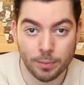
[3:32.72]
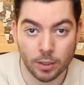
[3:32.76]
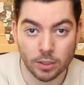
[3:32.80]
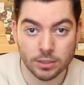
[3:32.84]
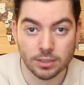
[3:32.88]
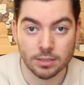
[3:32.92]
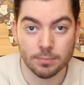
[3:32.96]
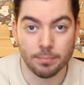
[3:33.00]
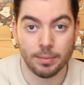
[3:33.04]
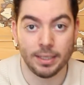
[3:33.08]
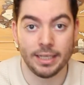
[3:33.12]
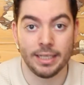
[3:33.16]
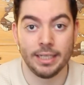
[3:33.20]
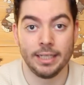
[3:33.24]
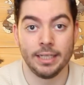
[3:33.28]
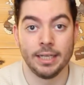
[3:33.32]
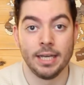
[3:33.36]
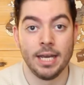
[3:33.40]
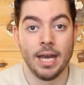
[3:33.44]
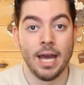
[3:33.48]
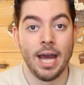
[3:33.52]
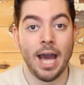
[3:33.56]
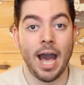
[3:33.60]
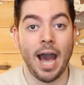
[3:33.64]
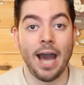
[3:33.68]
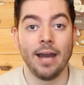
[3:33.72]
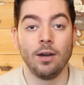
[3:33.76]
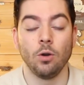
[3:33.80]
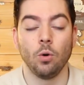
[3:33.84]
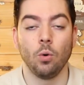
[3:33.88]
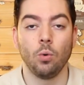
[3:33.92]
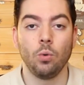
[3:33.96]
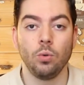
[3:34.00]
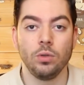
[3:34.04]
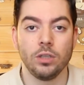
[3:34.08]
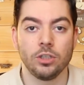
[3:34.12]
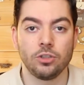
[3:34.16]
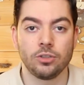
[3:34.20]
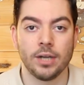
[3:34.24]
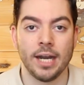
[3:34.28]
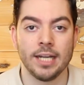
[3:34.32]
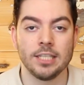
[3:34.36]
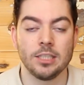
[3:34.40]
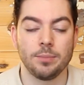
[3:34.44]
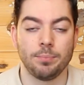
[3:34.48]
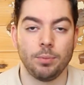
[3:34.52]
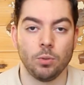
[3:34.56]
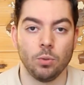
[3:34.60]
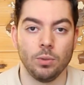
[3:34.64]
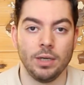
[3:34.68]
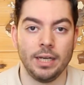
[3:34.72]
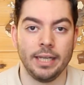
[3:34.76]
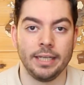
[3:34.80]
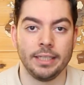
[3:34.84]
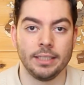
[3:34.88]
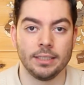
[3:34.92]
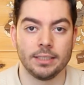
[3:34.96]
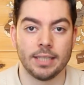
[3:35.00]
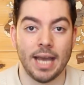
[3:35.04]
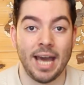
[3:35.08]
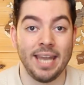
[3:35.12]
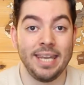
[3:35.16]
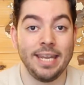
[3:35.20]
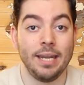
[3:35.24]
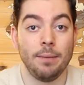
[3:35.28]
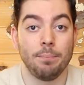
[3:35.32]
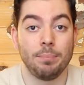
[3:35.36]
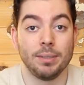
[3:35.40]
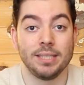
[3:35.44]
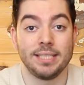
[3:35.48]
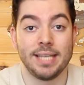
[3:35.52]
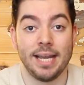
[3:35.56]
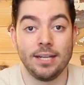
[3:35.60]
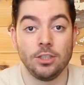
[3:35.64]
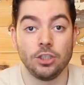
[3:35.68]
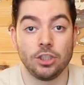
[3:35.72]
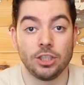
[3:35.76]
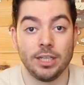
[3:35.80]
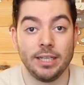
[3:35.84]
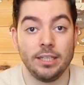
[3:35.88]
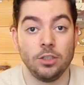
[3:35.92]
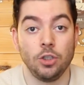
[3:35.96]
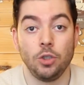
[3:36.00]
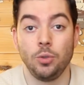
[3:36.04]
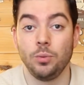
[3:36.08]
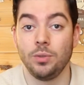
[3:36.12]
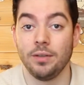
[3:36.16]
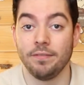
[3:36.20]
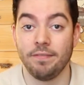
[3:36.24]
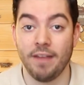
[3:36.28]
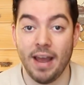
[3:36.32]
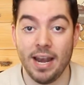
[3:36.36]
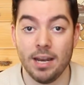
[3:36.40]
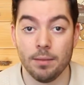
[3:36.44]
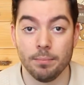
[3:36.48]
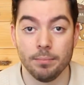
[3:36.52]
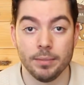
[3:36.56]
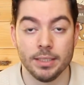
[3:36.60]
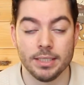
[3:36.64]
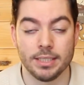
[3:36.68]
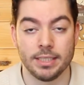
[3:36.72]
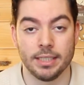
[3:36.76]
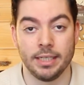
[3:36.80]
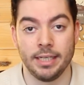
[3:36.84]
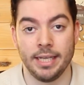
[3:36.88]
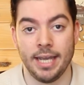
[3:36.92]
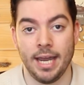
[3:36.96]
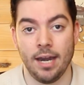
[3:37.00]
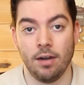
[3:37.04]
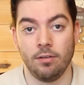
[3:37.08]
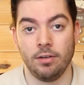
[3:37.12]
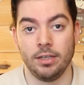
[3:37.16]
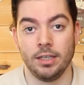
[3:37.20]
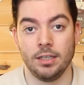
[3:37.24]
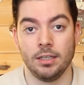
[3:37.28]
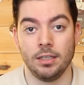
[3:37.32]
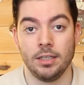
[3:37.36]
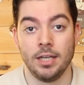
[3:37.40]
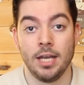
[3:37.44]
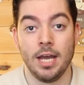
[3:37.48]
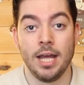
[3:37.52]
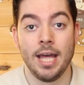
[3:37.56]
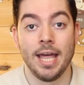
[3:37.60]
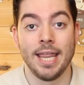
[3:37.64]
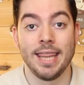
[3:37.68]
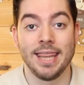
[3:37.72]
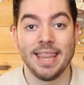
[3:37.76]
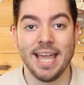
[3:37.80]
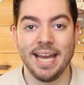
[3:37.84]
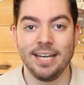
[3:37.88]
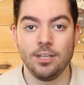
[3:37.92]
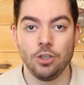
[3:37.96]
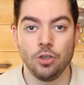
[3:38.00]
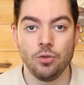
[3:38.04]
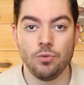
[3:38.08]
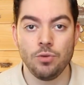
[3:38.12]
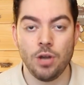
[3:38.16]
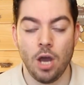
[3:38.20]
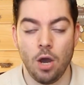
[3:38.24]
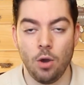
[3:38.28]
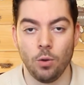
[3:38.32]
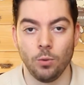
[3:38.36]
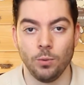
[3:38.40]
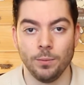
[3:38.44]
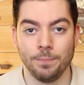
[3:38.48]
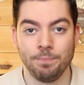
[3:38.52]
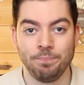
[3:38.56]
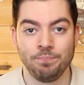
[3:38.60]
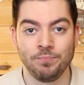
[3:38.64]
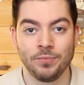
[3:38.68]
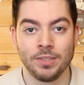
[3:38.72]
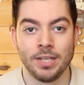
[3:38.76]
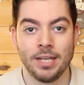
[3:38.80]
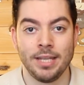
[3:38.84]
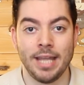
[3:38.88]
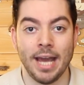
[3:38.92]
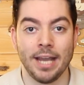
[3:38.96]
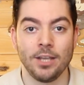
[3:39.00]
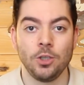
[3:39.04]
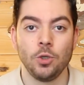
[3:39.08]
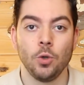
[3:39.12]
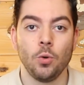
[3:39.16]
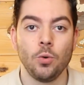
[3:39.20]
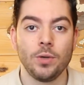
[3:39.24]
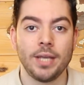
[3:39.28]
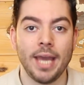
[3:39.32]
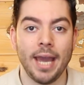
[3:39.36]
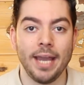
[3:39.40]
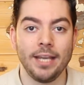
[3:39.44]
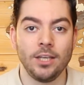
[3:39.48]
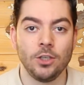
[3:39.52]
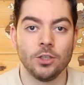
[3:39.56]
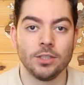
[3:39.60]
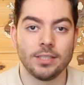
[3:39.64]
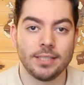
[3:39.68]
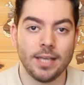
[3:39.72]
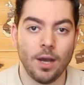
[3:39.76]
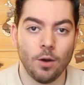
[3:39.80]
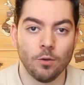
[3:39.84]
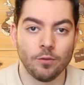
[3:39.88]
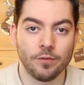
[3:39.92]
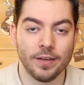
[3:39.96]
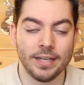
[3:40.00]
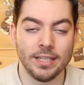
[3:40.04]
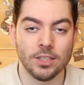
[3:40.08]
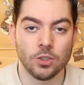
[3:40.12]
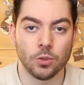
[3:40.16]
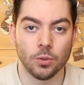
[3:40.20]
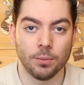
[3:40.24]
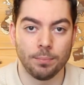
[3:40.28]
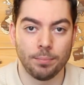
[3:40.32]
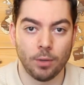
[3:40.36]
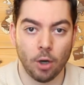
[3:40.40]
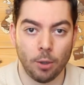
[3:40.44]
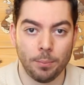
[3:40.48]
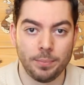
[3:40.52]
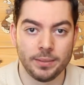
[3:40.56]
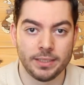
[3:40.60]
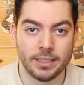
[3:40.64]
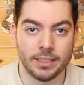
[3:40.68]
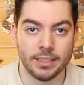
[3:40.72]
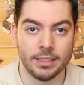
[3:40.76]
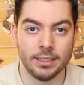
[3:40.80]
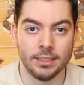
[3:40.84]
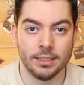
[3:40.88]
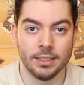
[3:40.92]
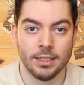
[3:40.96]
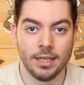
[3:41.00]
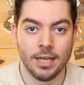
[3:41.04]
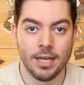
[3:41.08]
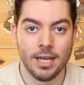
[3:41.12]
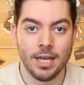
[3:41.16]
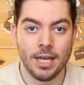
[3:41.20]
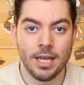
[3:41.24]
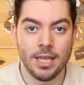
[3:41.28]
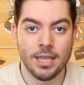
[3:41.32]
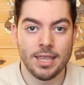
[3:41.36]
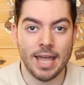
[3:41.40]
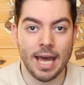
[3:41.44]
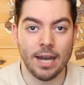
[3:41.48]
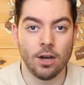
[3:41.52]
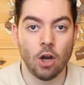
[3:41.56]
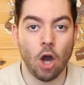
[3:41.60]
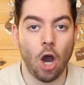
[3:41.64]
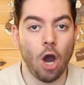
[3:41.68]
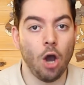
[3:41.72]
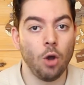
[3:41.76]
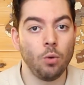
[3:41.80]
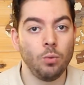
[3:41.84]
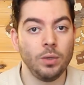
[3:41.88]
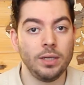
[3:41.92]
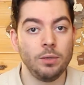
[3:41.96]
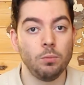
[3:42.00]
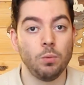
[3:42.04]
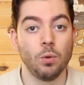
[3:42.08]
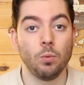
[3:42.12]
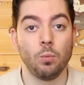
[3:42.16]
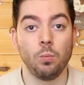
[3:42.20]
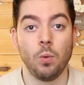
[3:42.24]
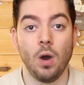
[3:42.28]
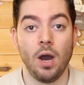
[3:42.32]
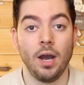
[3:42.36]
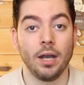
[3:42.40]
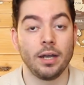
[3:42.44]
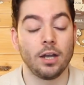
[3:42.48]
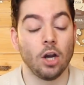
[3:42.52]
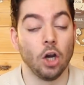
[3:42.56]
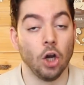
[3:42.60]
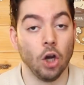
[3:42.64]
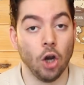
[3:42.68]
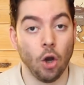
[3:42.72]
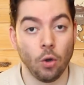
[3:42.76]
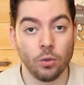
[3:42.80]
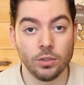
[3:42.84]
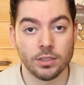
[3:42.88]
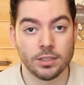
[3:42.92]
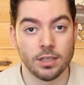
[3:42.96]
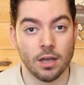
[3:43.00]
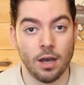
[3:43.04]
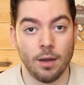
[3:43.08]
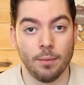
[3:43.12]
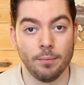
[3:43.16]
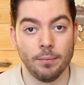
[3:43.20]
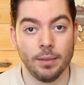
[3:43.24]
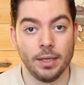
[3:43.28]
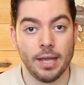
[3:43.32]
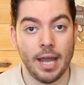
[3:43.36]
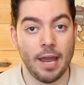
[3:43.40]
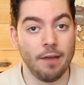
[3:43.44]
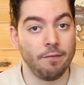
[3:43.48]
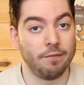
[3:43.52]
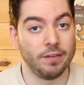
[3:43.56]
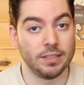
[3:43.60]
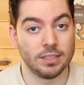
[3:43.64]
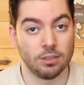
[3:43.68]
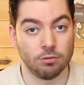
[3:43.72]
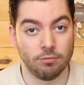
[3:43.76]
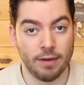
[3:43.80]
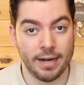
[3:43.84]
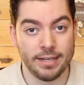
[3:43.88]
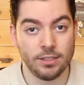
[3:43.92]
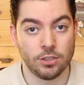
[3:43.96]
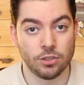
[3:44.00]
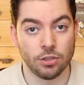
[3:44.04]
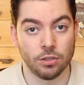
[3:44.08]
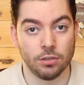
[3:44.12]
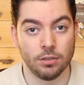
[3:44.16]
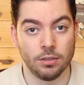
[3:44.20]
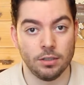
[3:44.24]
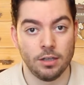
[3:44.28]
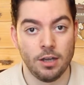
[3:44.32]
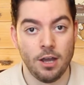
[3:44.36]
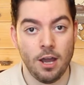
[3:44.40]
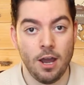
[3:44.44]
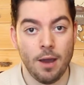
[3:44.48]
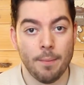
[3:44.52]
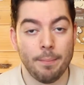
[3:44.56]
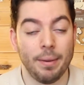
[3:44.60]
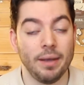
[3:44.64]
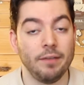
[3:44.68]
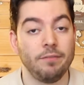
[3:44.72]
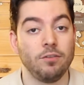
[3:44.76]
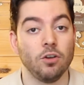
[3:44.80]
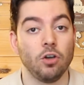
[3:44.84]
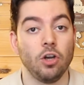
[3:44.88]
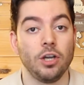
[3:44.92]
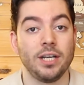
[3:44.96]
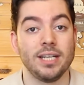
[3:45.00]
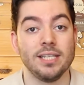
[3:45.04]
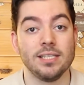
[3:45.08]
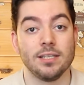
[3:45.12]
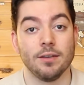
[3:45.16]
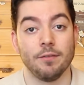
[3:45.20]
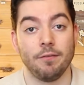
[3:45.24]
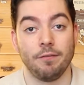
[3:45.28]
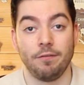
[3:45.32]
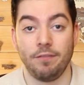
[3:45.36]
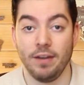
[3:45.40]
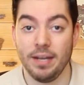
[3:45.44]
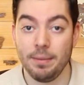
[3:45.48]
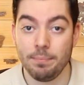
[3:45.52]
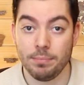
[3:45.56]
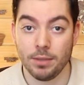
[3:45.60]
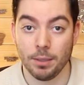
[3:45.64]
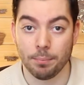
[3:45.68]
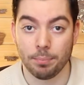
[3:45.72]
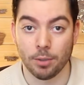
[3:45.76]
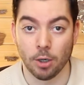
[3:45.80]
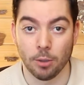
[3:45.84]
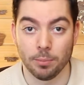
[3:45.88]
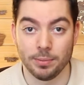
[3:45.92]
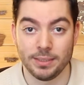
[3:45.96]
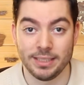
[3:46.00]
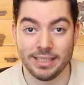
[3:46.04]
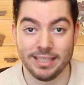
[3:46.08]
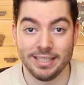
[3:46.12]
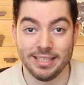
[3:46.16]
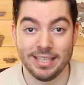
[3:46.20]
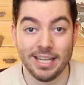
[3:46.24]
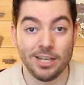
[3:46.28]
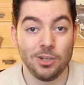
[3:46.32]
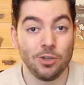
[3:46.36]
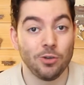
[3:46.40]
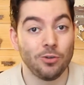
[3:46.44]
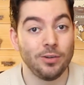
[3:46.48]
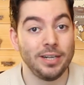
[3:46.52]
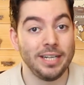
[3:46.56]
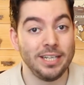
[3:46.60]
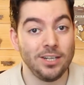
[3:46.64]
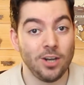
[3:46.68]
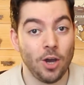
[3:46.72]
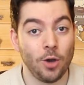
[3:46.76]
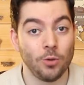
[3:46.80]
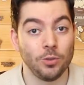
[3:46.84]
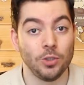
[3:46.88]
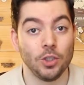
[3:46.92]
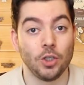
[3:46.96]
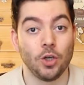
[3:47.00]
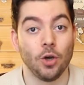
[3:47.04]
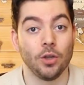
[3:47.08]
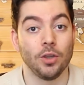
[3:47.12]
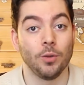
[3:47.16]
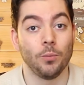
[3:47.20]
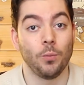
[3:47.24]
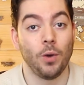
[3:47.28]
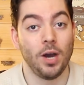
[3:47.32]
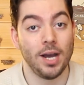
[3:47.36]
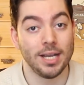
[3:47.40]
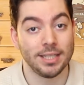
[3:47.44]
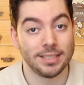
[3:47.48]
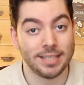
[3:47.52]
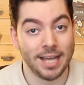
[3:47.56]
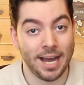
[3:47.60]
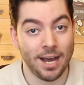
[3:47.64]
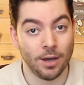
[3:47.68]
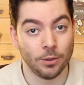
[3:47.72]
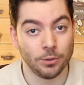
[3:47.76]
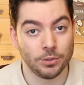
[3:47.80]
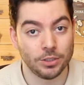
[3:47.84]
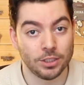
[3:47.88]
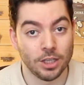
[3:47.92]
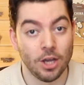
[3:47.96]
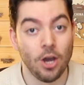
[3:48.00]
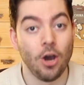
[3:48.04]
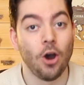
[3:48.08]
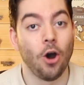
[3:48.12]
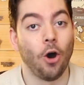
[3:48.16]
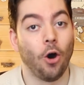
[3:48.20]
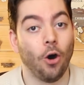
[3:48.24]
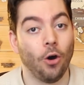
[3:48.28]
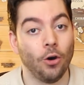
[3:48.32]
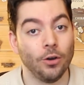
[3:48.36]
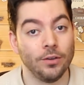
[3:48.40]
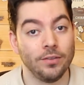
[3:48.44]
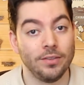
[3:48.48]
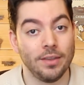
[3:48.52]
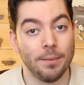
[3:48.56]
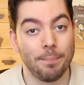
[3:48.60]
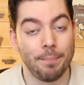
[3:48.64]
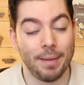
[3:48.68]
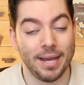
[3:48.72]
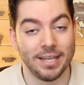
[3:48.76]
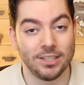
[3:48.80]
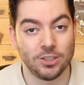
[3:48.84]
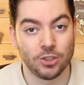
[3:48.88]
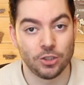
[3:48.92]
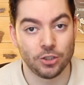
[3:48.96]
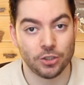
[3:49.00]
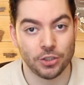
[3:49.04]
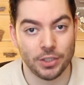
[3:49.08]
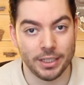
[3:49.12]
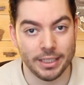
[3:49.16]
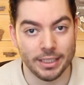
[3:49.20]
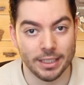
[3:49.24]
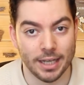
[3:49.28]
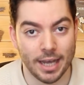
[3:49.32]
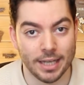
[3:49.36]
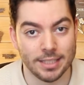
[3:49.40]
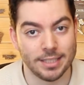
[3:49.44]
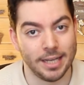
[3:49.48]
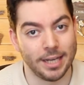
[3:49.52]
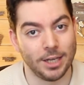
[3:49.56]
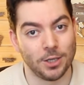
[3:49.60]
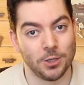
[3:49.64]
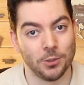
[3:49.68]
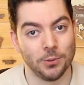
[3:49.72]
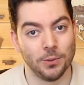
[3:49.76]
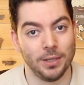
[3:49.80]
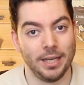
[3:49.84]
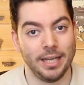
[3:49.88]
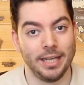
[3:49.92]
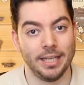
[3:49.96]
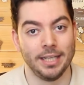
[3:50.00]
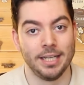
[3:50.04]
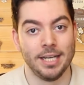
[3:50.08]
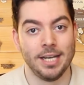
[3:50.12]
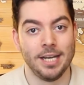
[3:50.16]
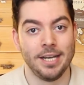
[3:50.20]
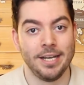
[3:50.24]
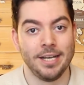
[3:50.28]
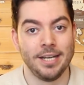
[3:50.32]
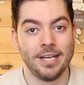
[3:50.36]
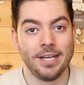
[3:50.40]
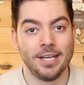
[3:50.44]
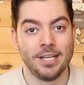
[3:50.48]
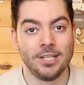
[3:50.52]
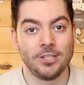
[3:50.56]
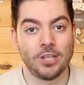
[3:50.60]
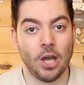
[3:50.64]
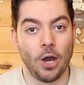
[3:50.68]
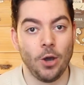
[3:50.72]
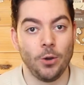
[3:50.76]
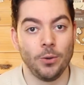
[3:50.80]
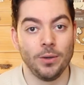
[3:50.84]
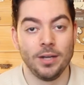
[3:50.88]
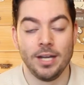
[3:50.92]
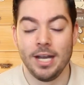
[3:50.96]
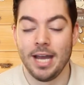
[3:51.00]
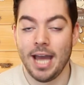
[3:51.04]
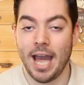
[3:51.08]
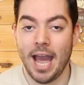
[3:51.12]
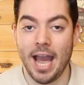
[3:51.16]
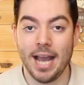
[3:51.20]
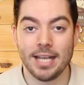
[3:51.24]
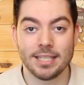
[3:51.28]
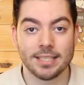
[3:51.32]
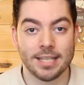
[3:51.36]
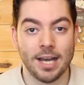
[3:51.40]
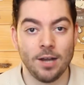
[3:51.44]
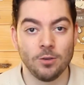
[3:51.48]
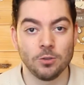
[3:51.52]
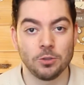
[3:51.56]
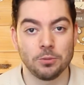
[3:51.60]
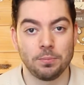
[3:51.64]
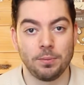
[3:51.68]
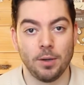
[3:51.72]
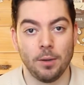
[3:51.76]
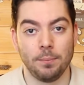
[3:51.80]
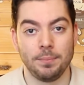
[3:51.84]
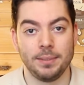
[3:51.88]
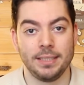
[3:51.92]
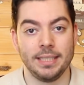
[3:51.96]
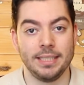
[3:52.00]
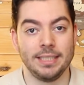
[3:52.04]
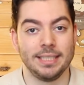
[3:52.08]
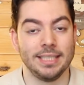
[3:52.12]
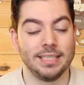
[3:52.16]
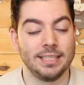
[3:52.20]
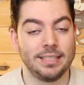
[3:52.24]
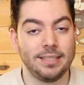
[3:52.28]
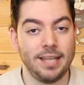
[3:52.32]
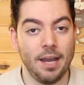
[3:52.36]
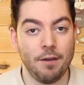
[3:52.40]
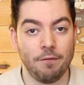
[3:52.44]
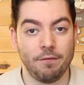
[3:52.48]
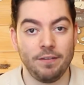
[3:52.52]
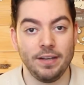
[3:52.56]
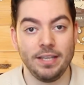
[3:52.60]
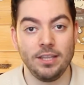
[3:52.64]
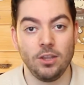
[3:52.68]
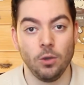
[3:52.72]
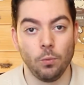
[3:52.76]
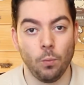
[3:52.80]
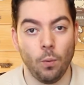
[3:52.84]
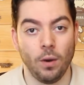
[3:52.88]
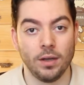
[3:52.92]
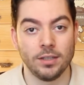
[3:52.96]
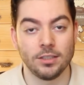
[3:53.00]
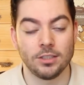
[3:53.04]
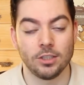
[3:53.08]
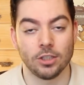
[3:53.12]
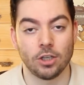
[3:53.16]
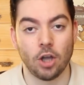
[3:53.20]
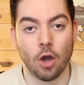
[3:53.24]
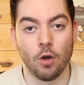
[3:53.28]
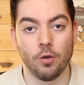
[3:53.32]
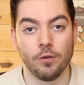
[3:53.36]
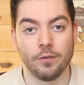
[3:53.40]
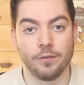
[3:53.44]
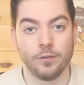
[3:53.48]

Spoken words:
possibly, and all the transport links, and then potentially new developments in the area, then you know that you're getting yourself into a property that not only will work long term if it's a rental, but if you're looking to flip the property, then you already know you've got the worst house on the best street, as they call it. So ex-council properties is definitely the one to go